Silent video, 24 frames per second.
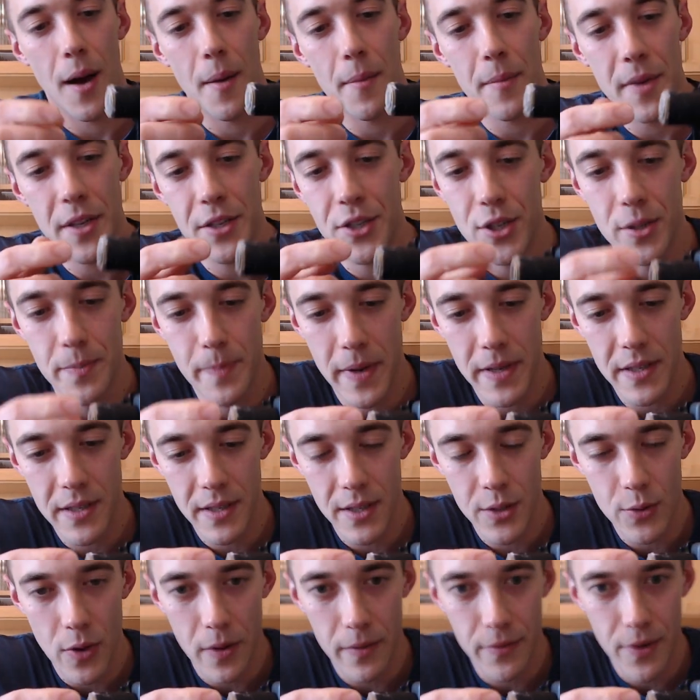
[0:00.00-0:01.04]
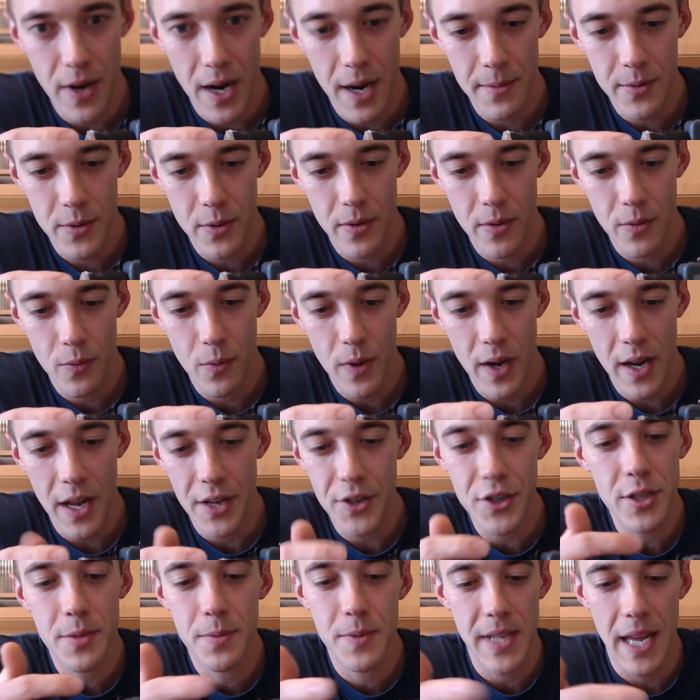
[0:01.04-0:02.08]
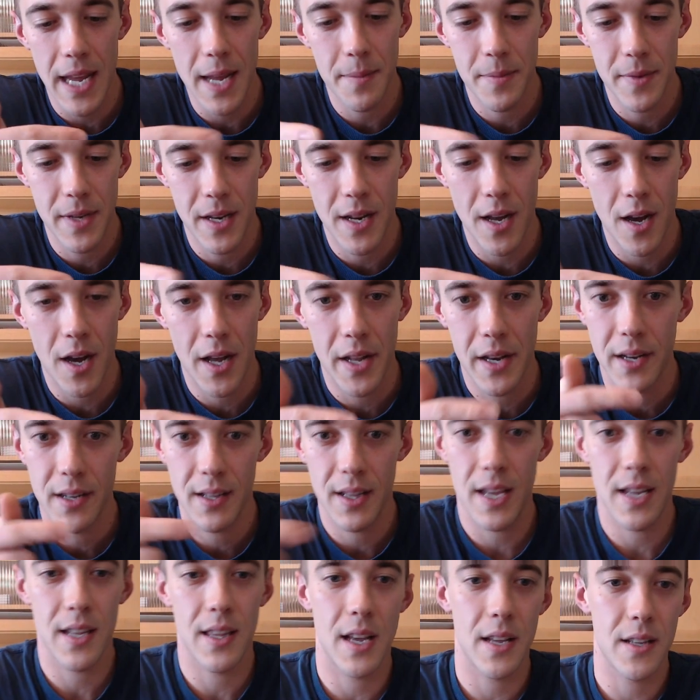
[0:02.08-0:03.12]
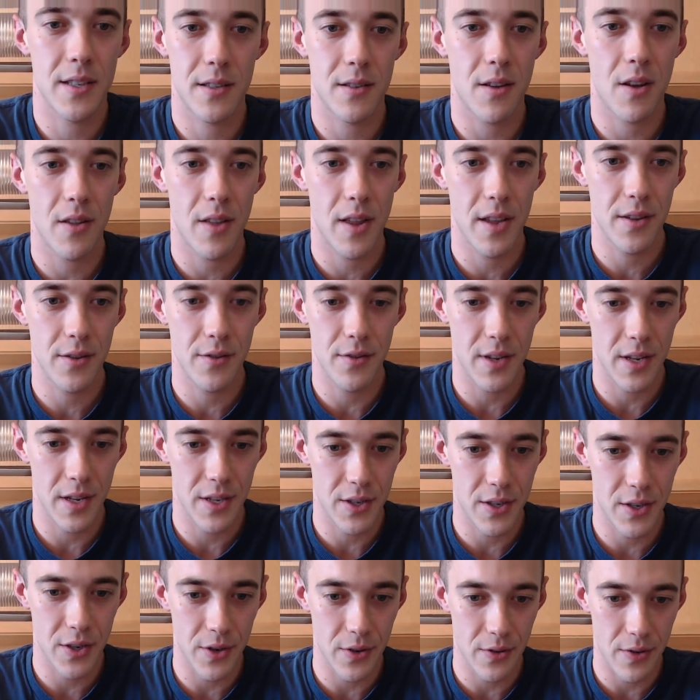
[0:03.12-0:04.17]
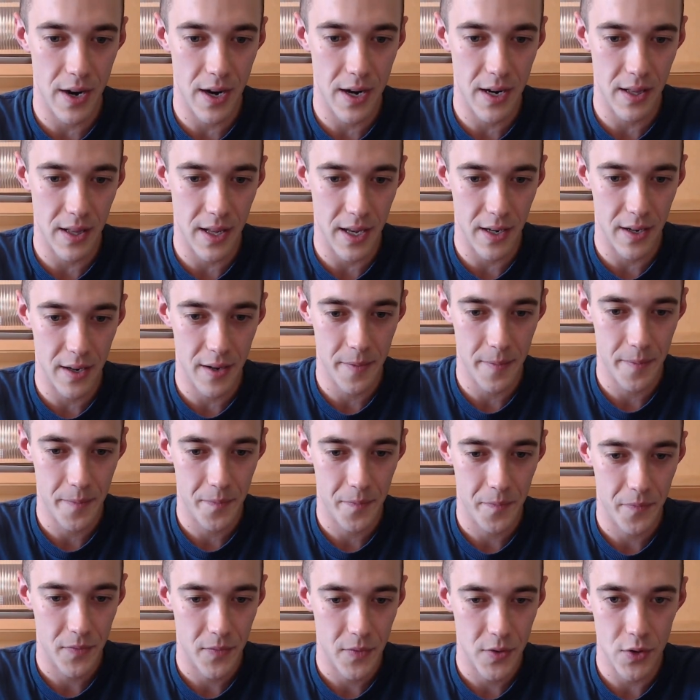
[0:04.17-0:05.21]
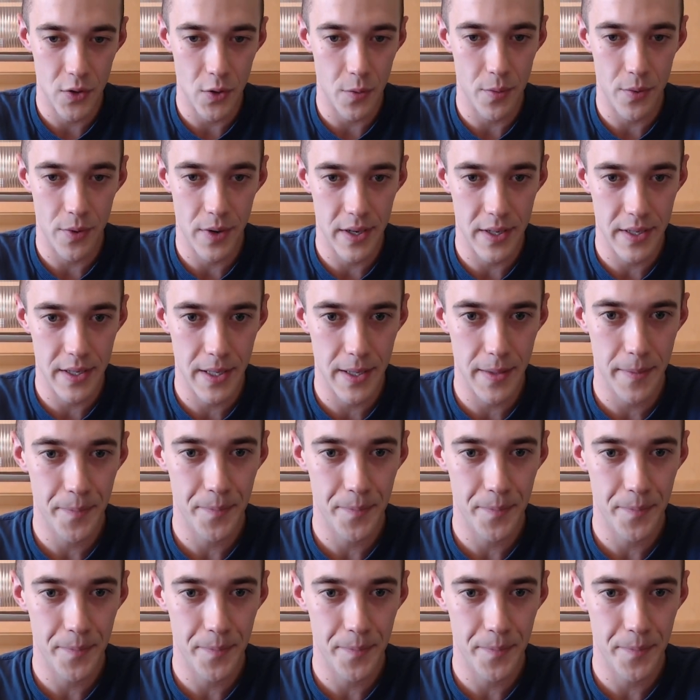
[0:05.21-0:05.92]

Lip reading: It's just basically 12 grams worth of weight. I just taped it on. Like, that's all that you need to do, right? Like, super easy.